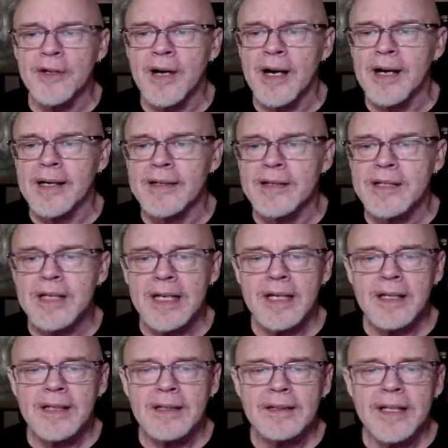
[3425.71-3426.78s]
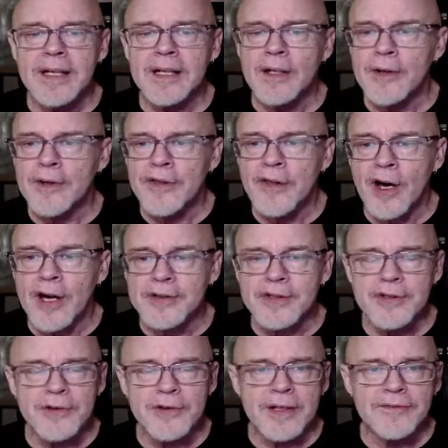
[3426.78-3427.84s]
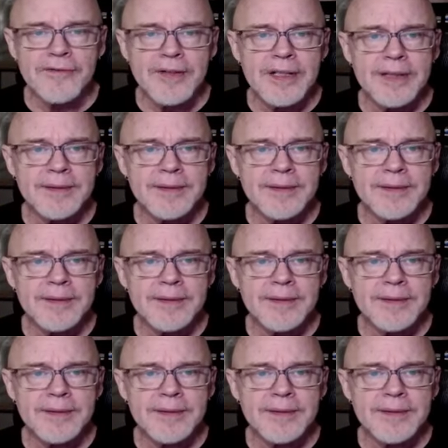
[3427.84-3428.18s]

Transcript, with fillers: eyes, letting her thoughts drift.